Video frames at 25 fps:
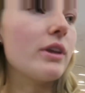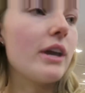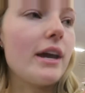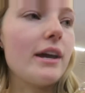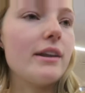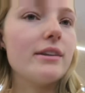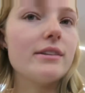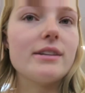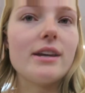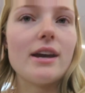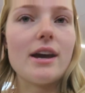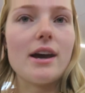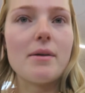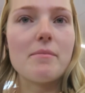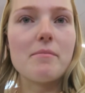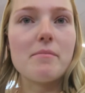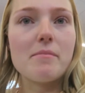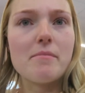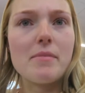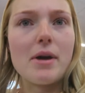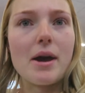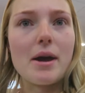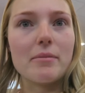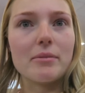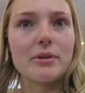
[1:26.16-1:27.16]
and
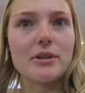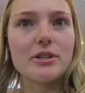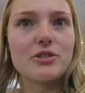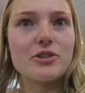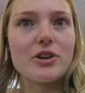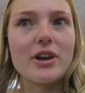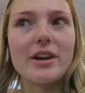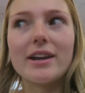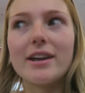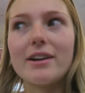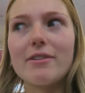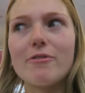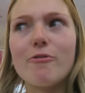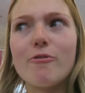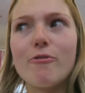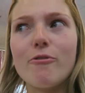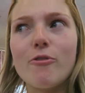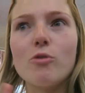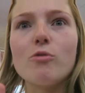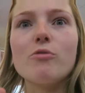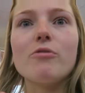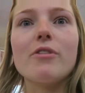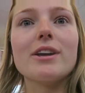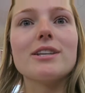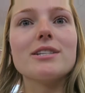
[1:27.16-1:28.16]
I'm gonna try and get a
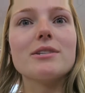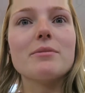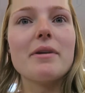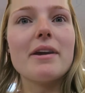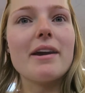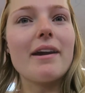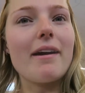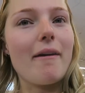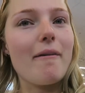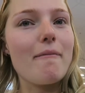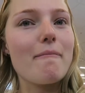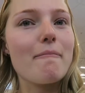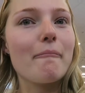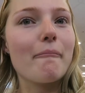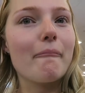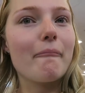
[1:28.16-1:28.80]
full face of makeup.